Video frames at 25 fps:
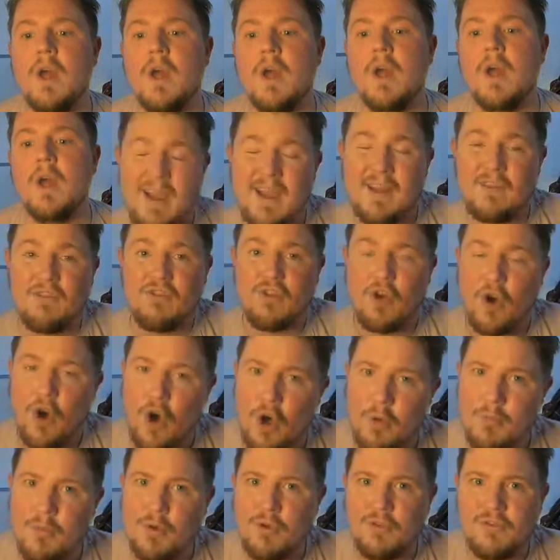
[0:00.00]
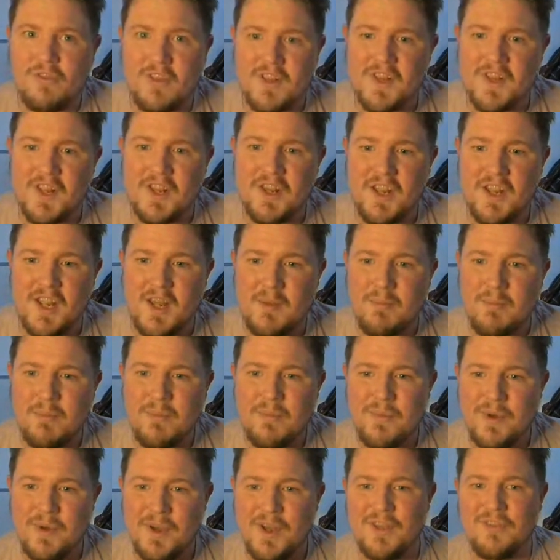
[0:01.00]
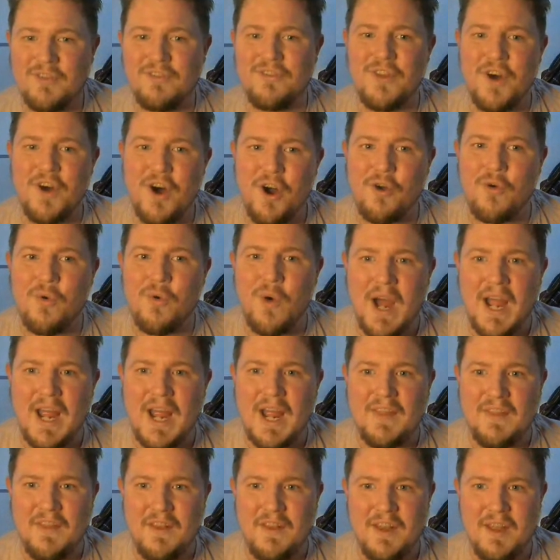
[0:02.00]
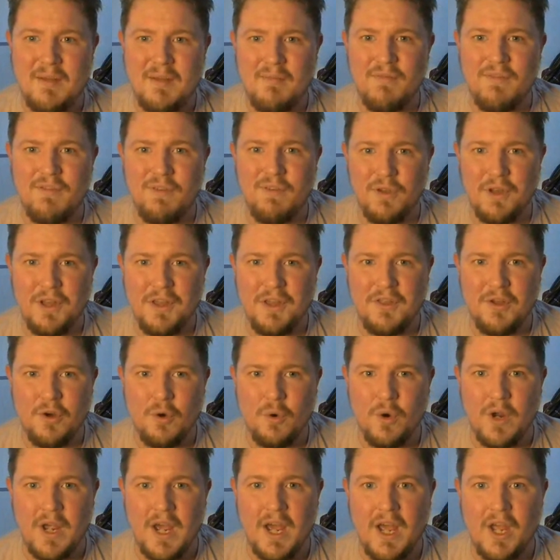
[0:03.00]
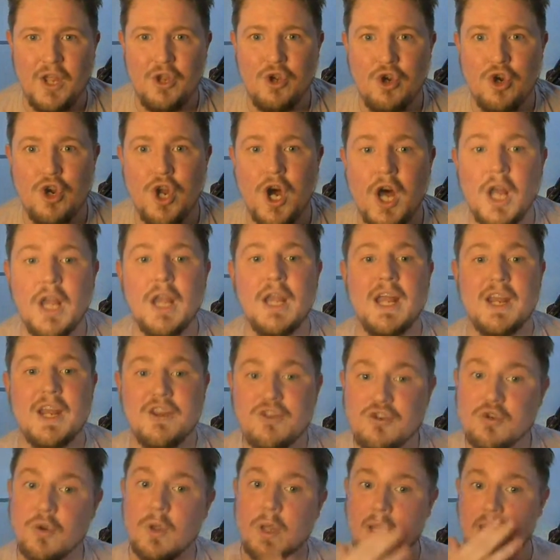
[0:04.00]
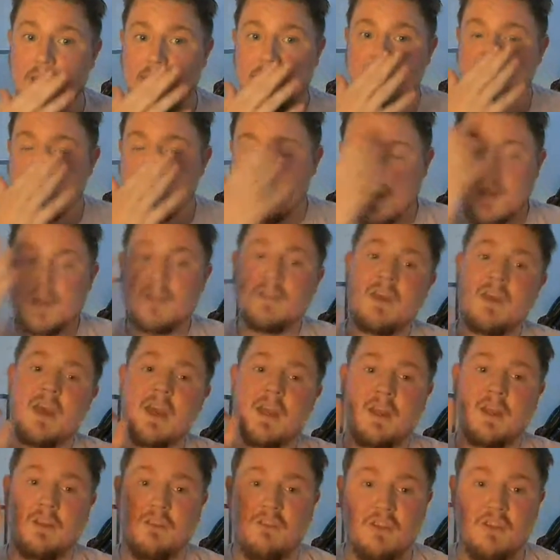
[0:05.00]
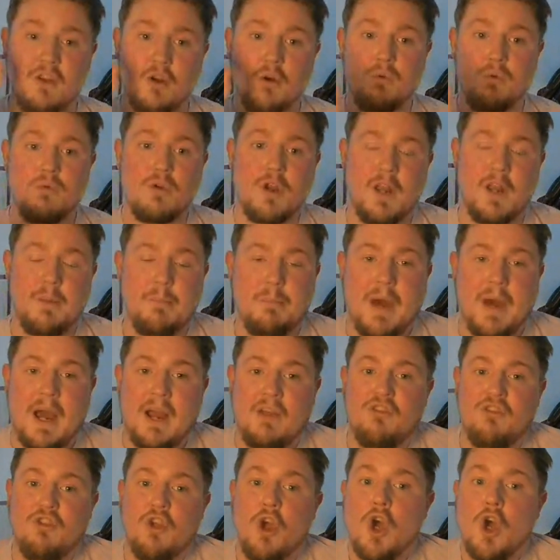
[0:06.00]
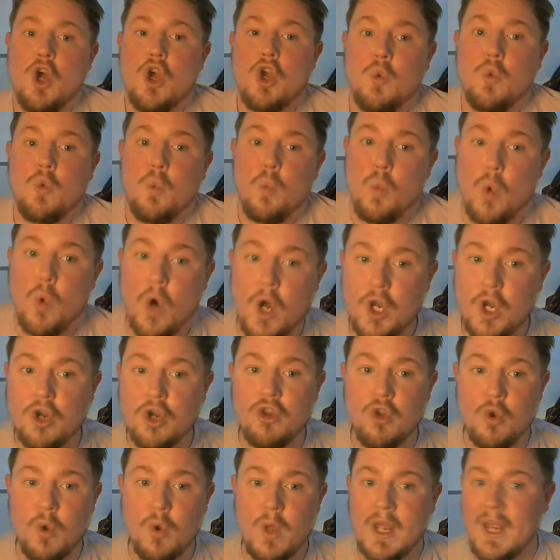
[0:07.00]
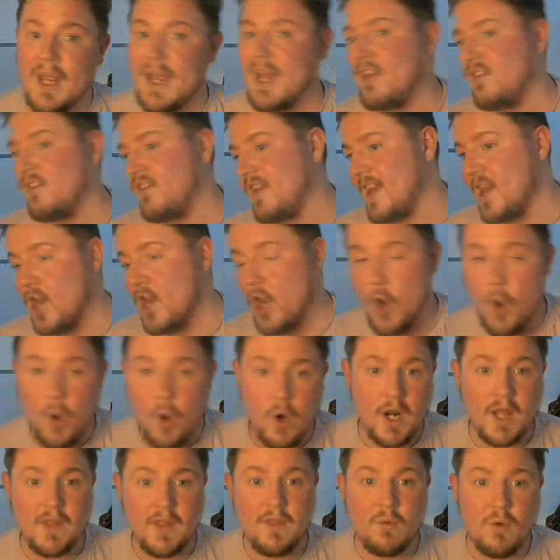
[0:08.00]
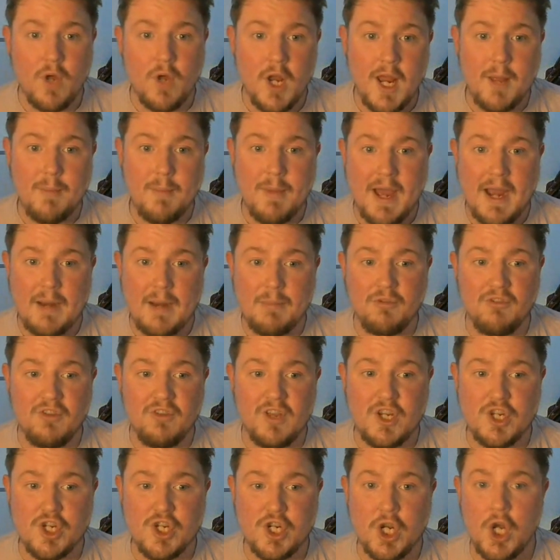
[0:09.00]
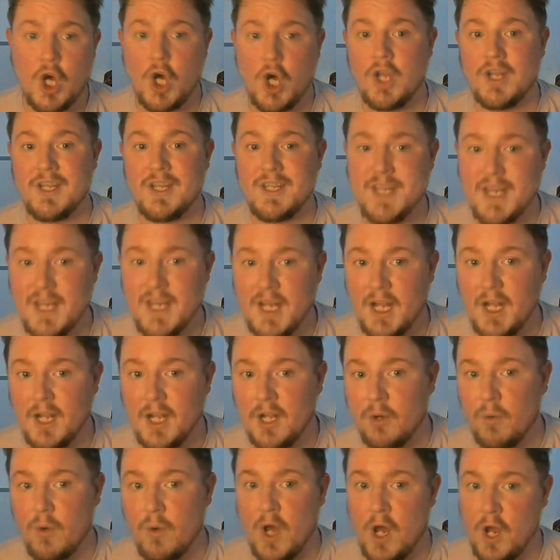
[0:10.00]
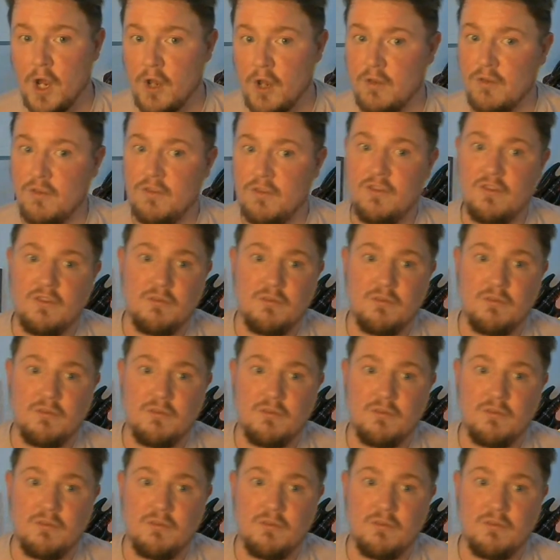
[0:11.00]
It's almost in the name. It's not quite in the name fully, though. Okay. You're not literally taking zero running backs. What you're doing is ignoring the running back position until around,